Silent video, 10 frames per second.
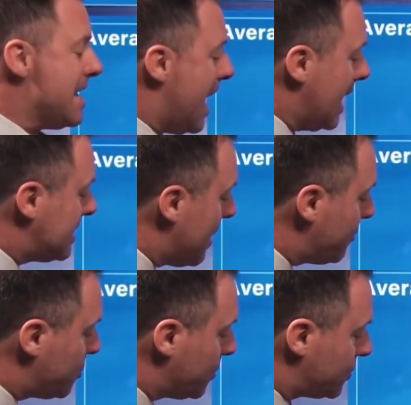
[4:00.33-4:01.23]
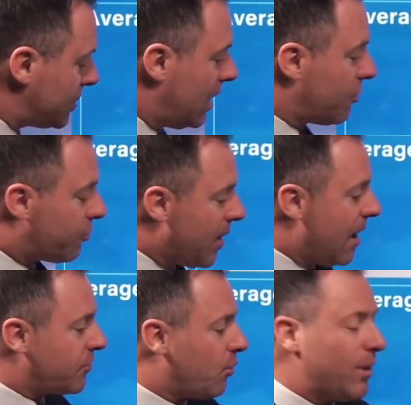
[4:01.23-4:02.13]
High temperatures
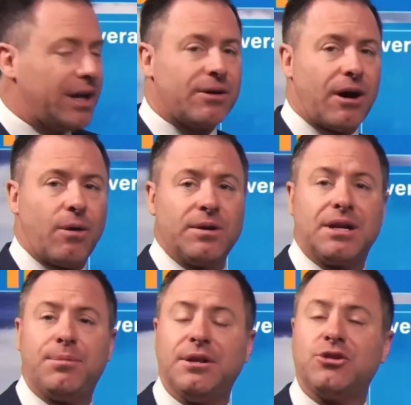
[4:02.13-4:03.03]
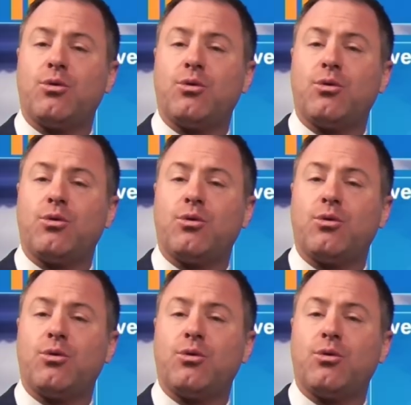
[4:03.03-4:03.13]
throughout the week are only going to be in the